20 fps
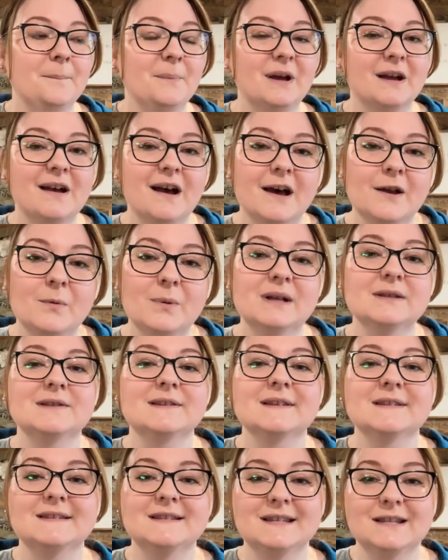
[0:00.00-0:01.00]
But God wants
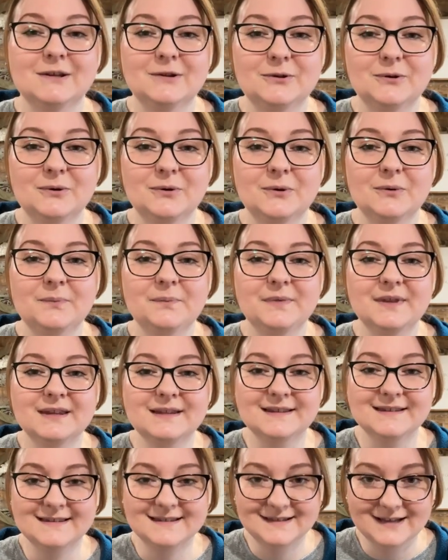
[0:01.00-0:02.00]
us to
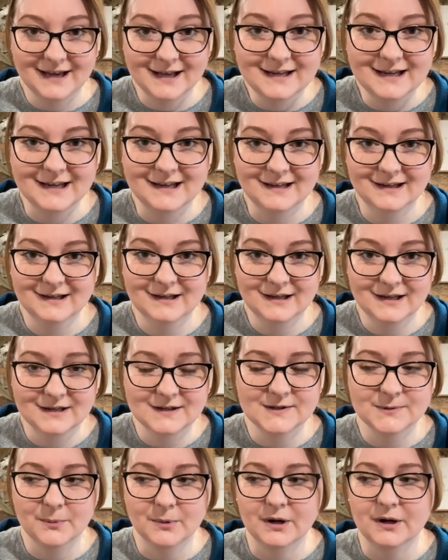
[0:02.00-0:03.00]
study
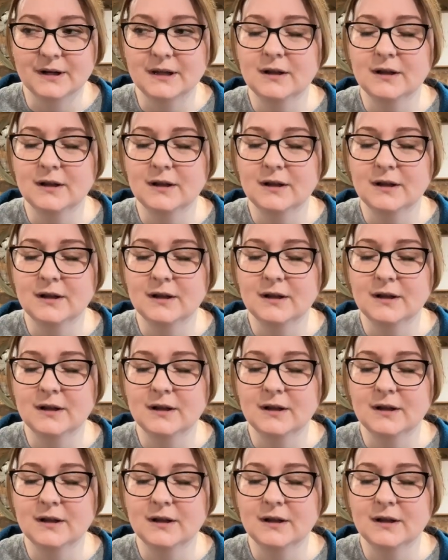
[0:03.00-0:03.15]
His Word.